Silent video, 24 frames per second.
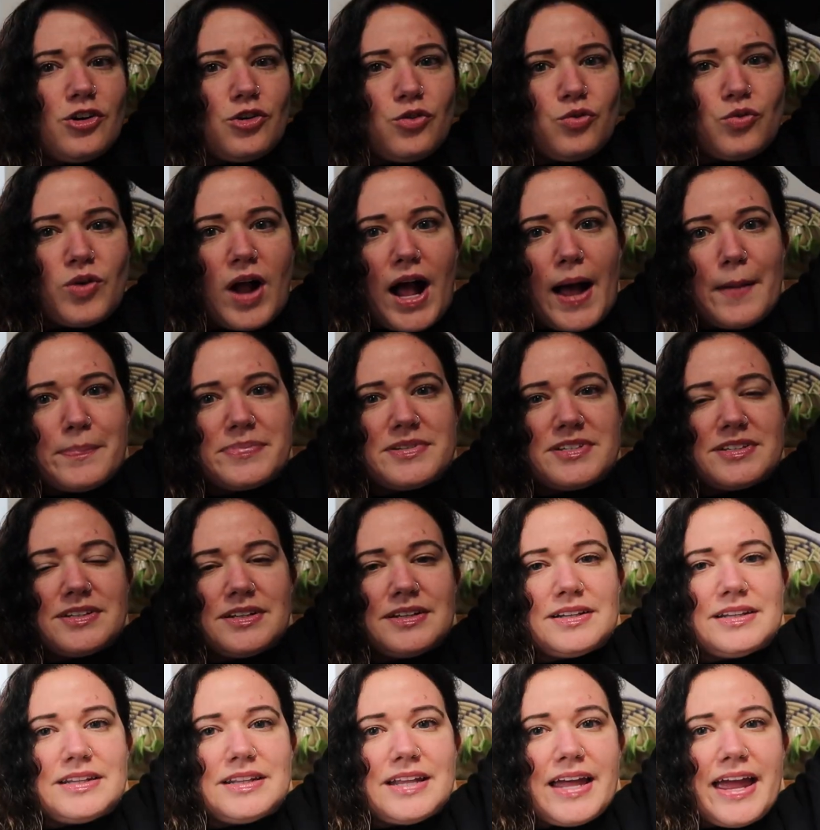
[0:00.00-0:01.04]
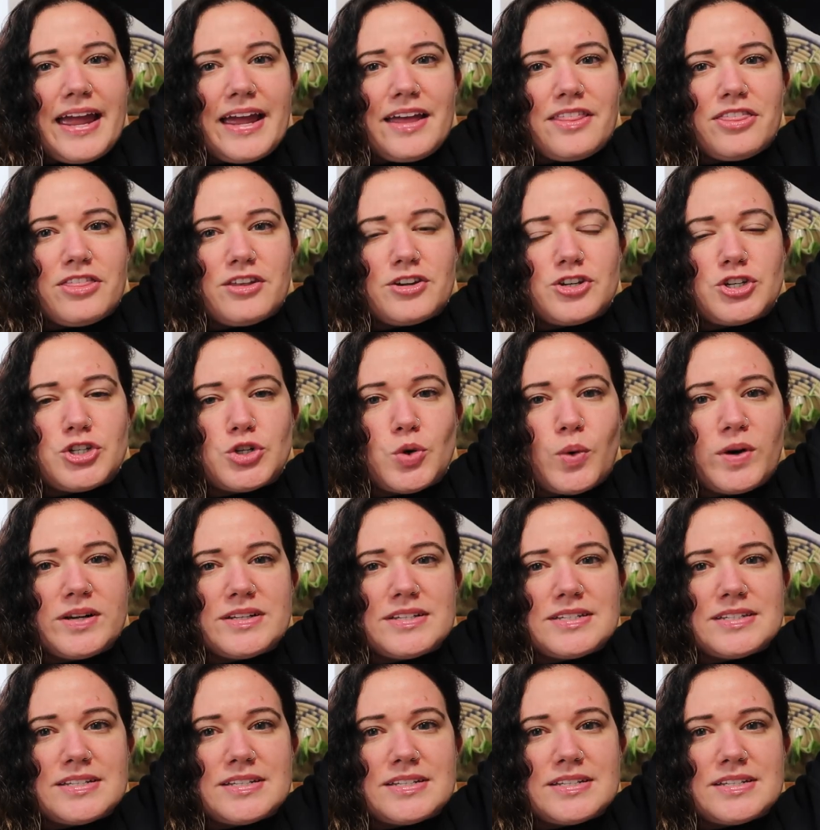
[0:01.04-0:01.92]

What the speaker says: cropped length short